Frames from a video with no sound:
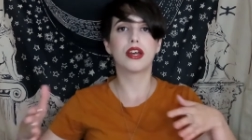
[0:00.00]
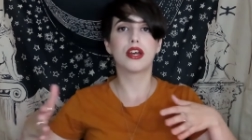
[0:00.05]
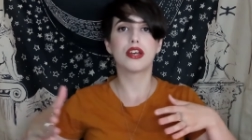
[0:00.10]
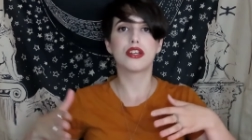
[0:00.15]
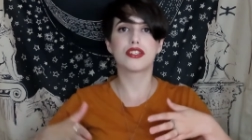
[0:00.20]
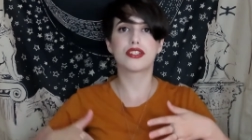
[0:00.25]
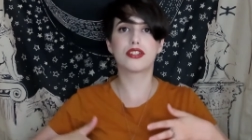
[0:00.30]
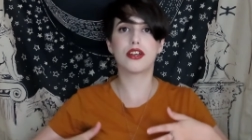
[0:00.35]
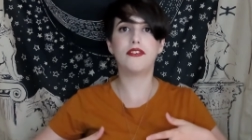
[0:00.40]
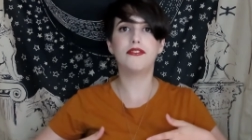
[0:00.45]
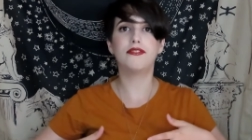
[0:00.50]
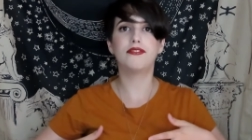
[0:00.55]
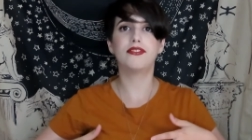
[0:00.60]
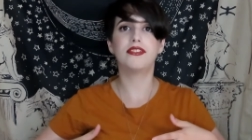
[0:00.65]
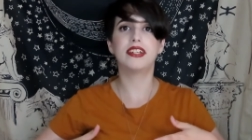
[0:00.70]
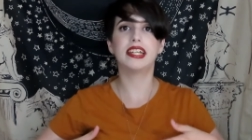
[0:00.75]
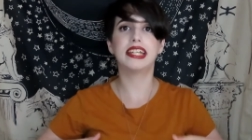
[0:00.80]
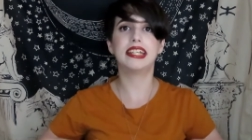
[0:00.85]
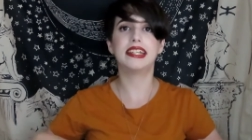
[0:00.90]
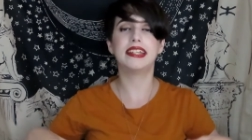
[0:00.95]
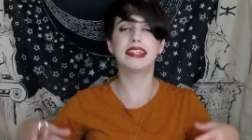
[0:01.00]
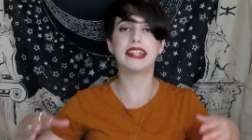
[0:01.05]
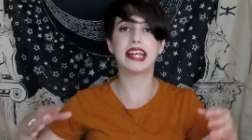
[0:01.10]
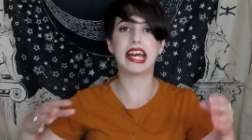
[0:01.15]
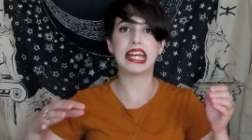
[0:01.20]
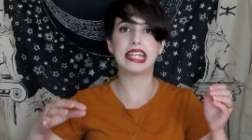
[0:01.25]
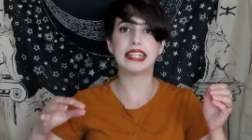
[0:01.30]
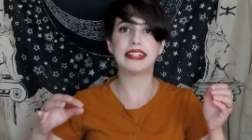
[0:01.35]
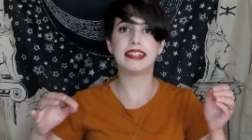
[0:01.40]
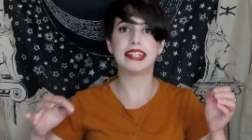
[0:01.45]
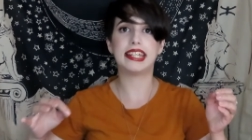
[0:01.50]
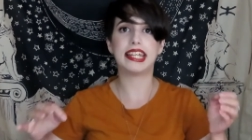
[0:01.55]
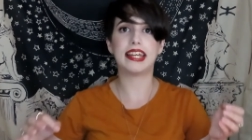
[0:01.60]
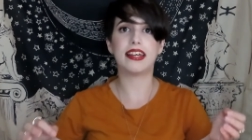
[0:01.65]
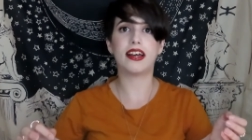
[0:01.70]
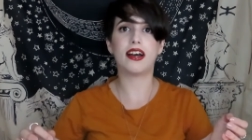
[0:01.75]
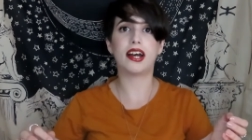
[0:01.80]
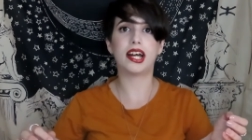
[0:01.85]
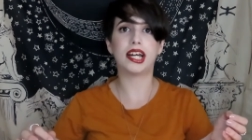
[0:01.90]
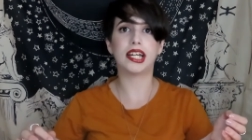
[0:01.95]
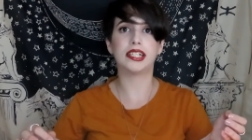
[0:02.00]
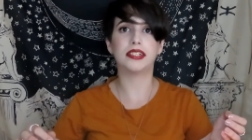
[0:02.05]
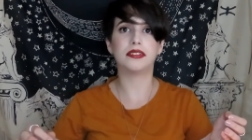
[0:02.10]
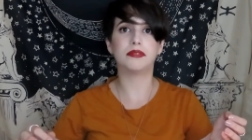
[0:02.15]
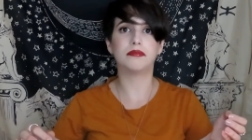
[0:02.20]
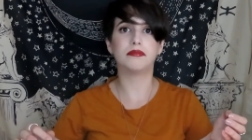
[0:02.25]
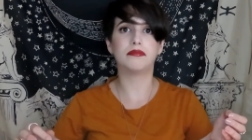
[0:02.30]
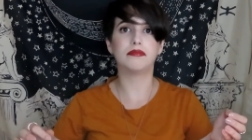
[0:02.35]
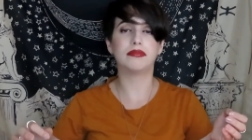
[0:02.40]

something that they are,